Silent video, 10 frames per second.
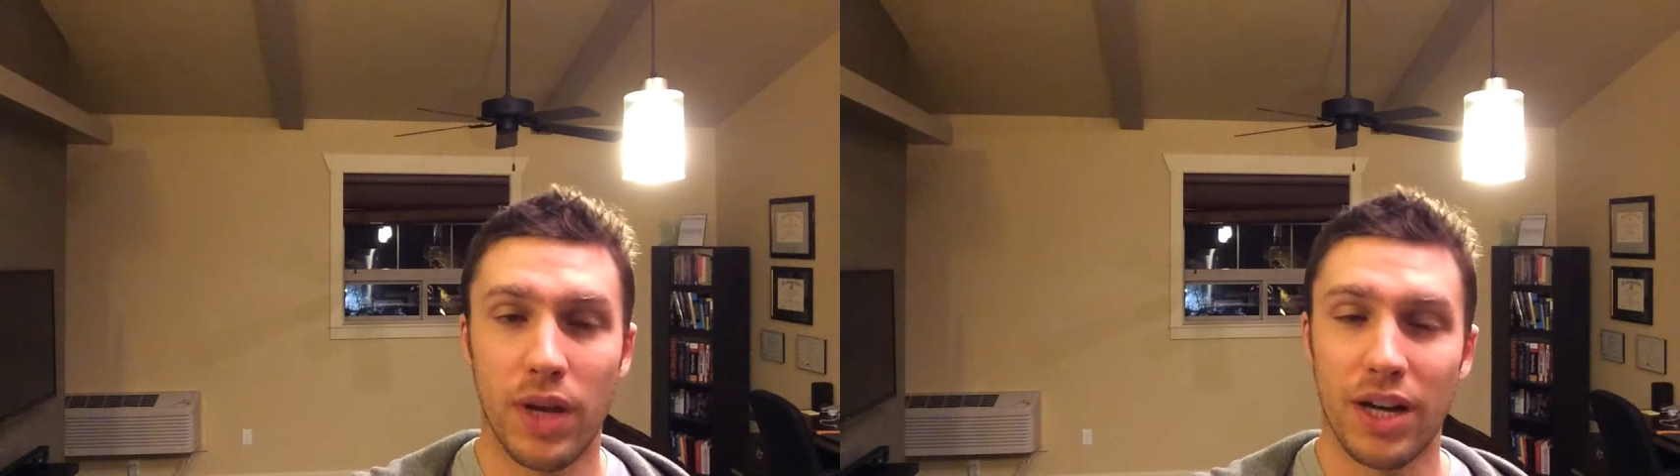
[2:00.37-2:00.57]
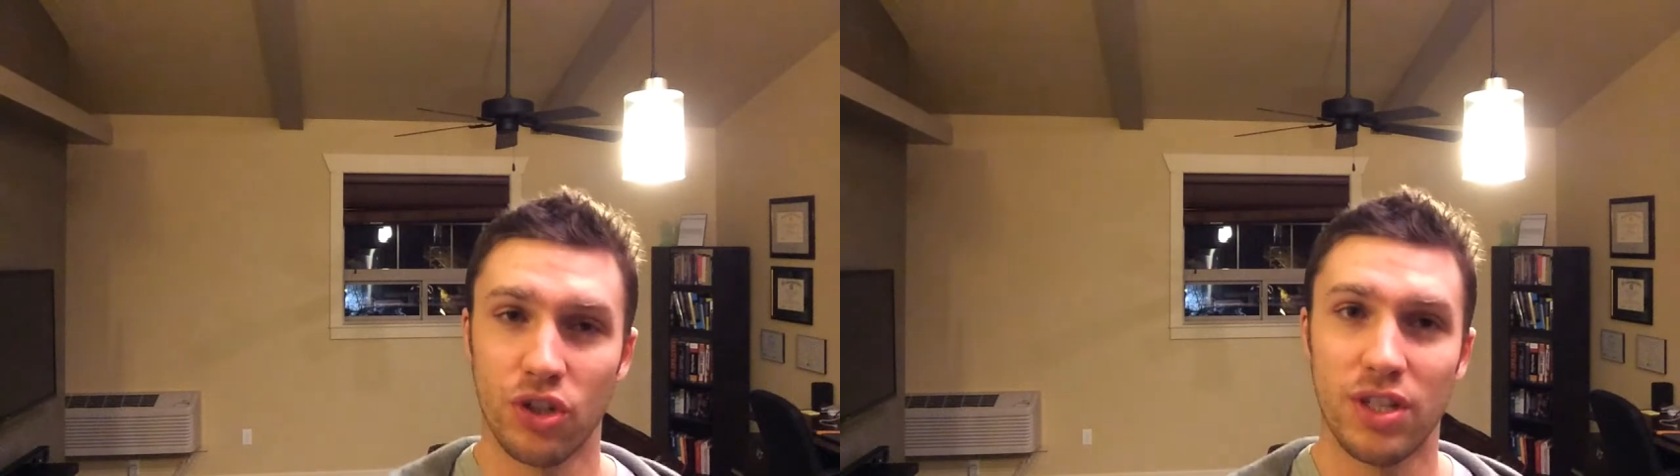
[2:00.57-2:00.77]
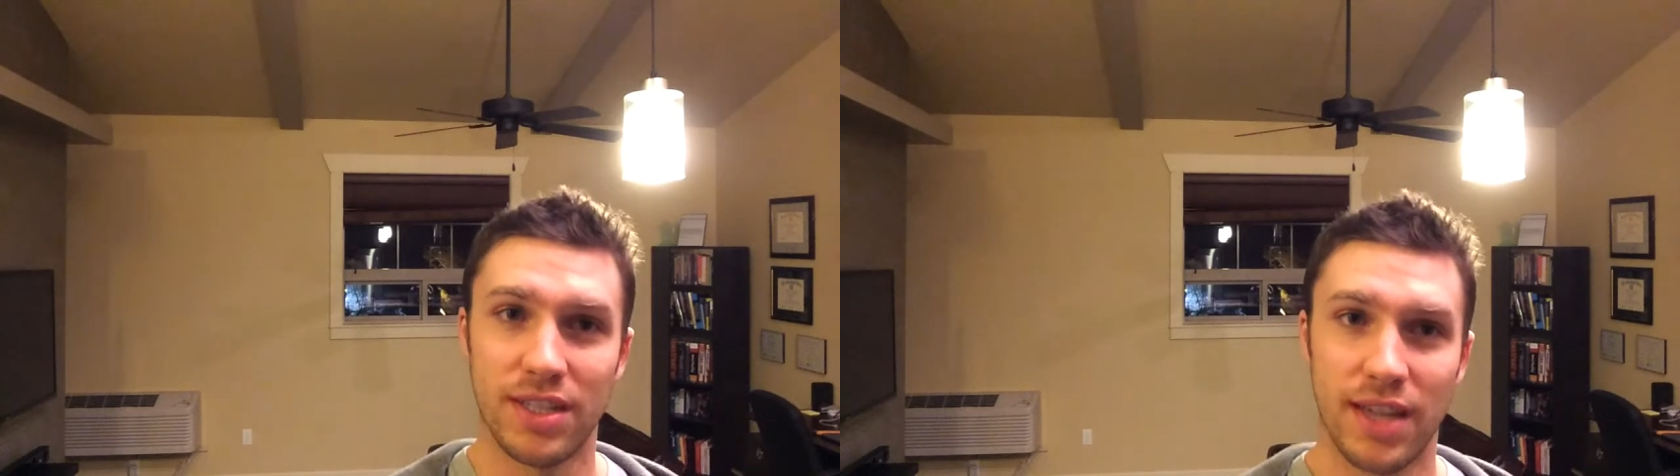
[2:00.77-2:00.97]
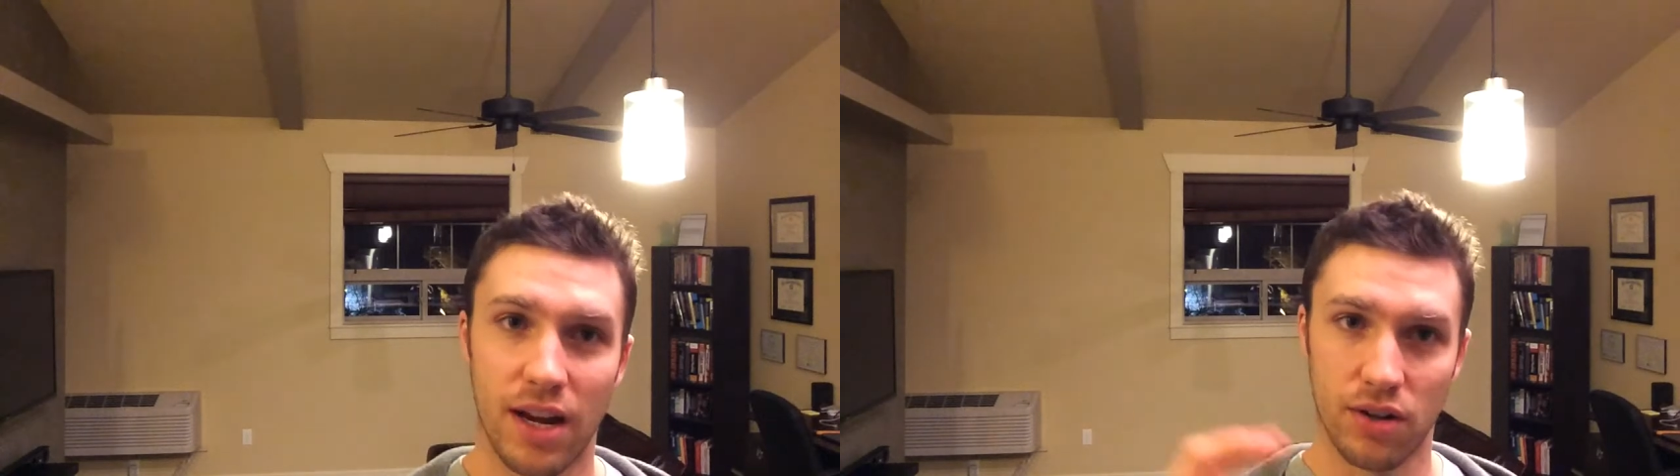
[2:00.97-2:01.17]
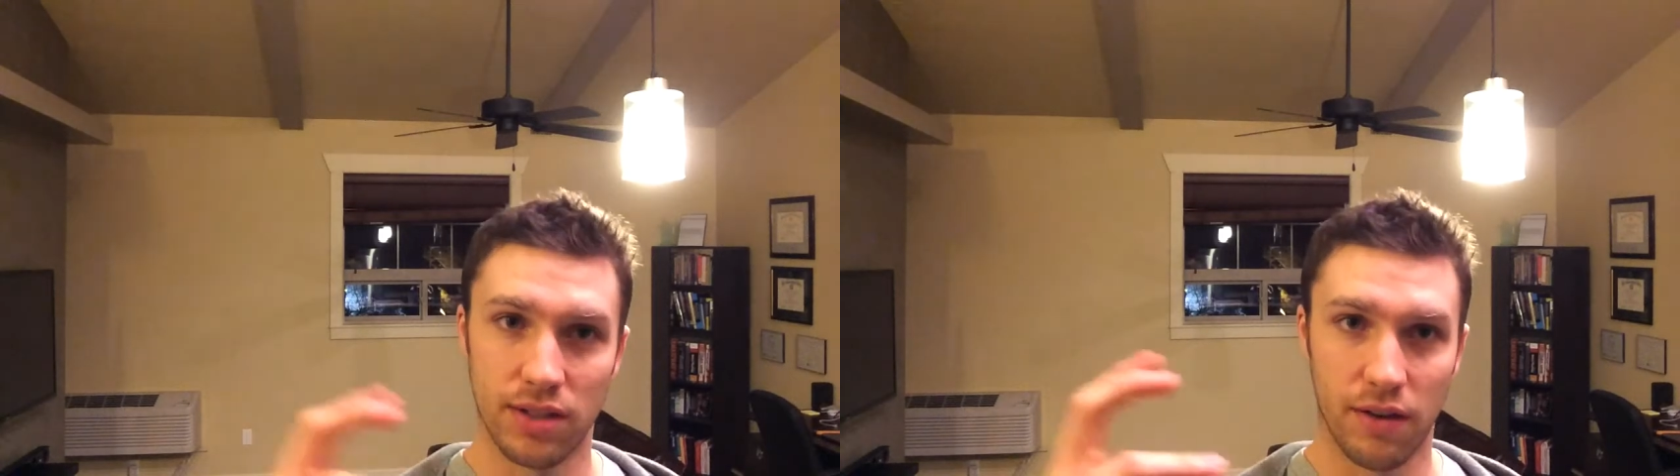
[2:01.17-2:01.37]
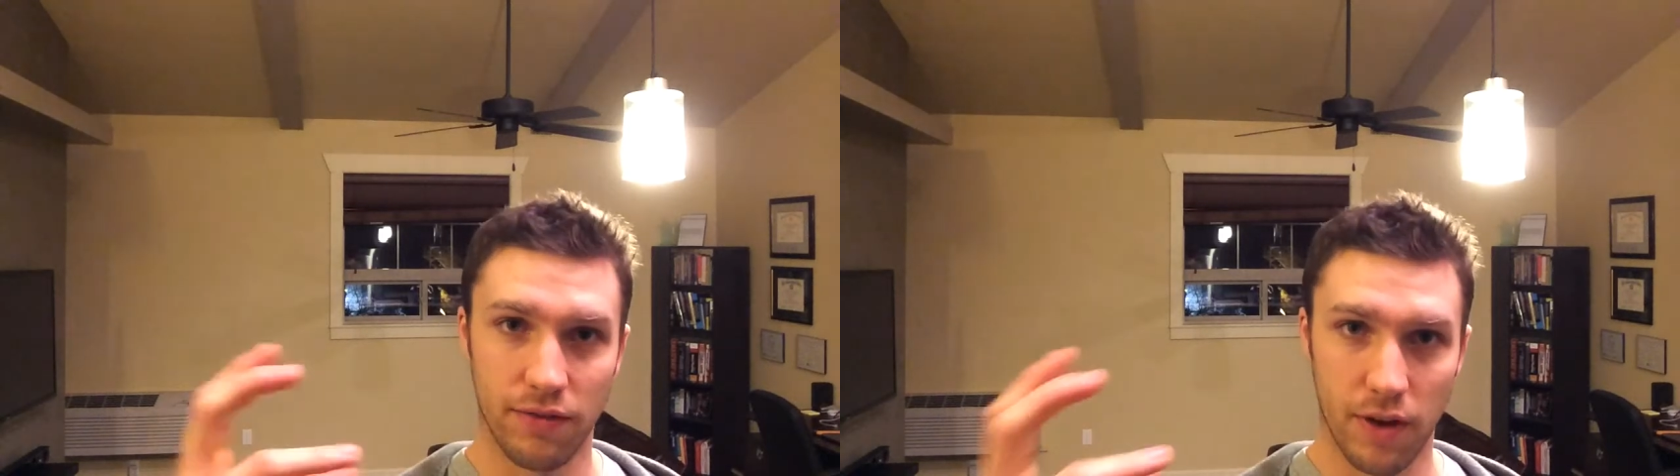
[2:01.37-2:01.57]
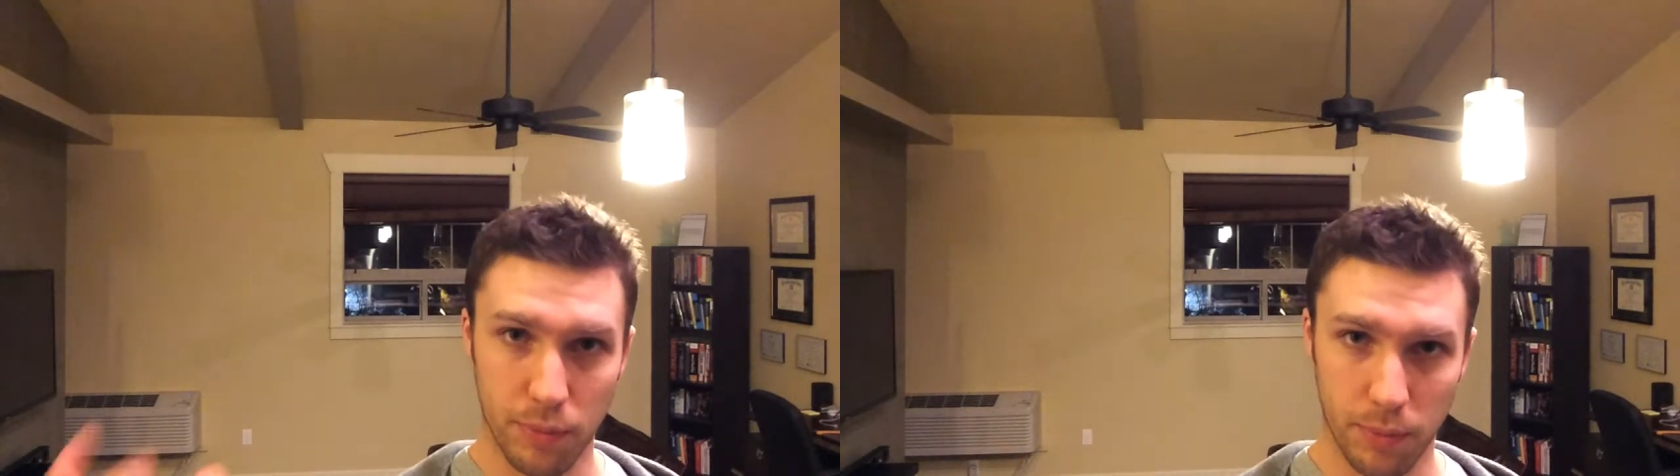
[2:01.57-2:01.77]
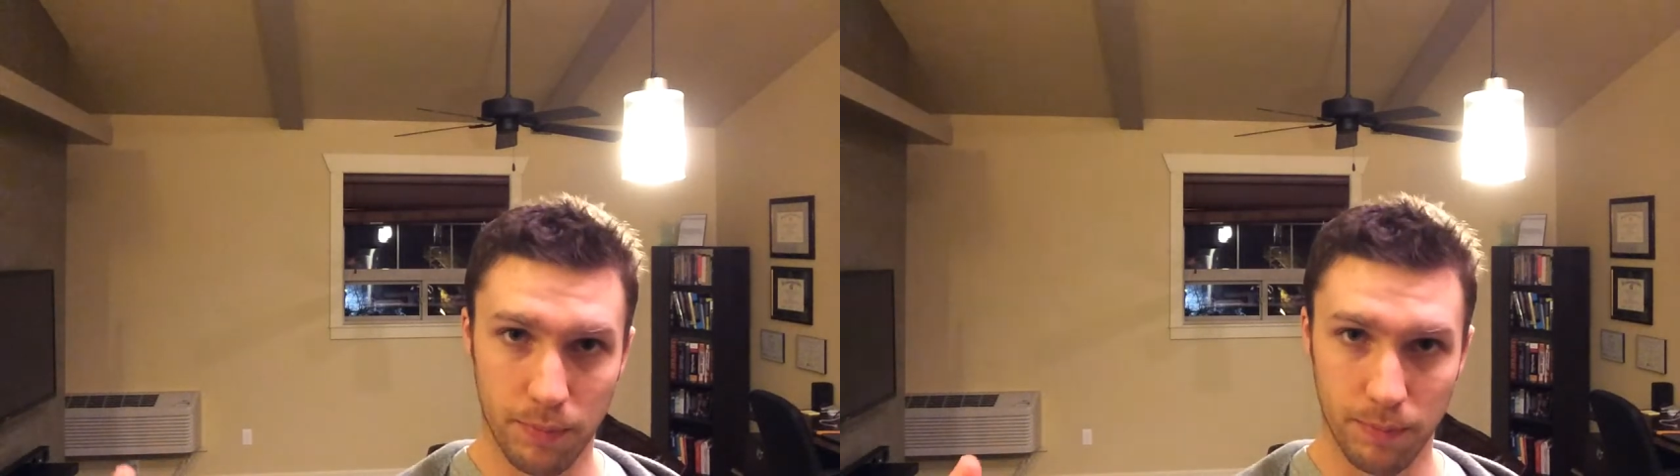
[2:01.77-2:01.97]
we actually set ourselves
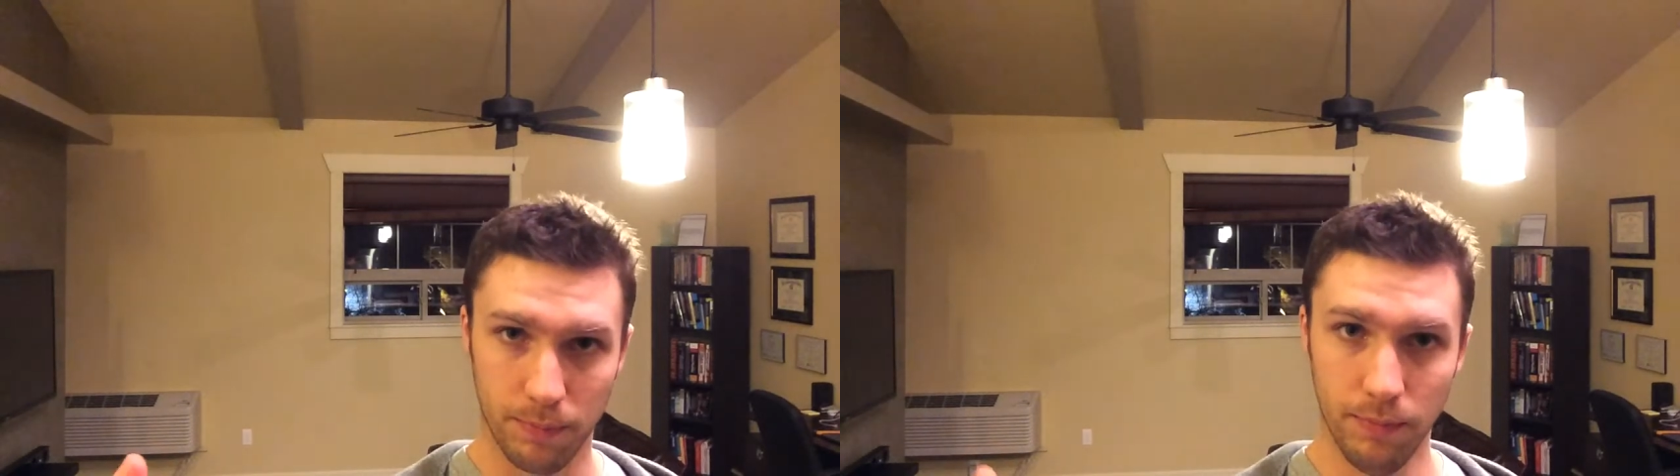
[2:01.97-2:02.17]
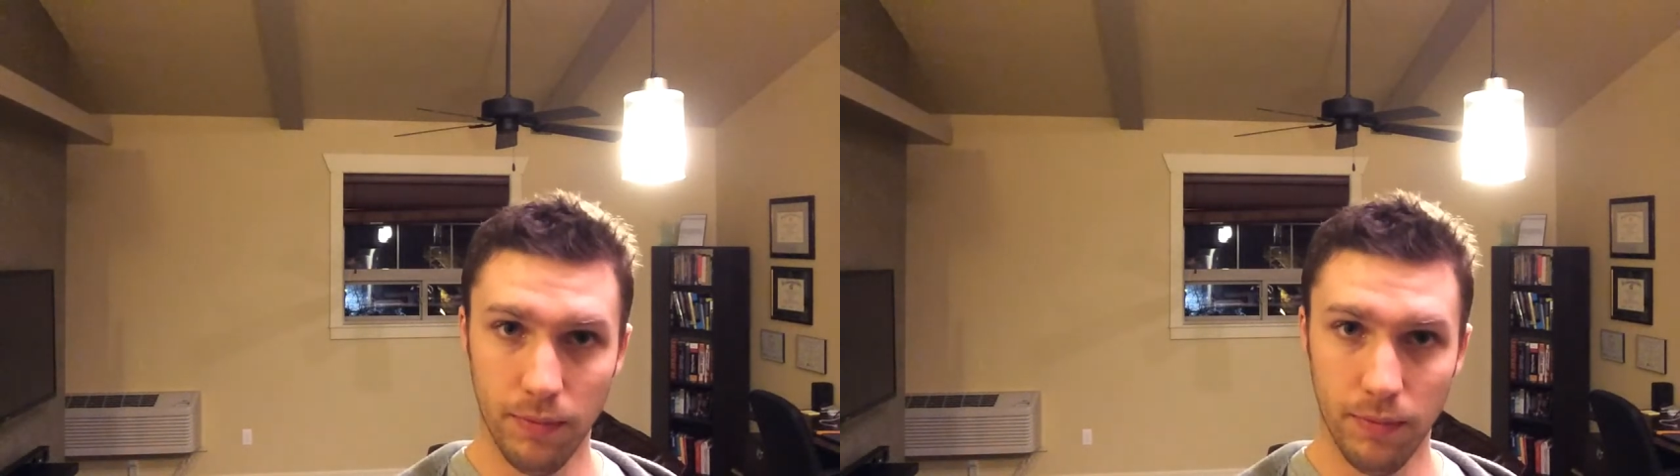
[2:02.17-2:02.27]
up